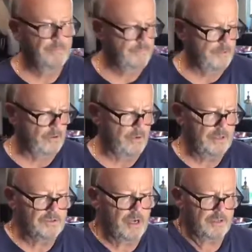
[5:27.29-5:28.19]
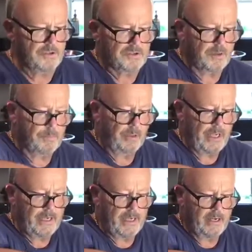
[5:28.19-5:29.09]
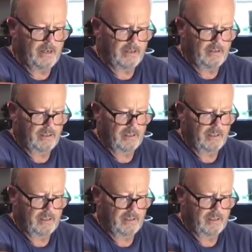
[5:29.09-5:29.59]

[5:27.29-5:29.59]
the green sauce is complete here.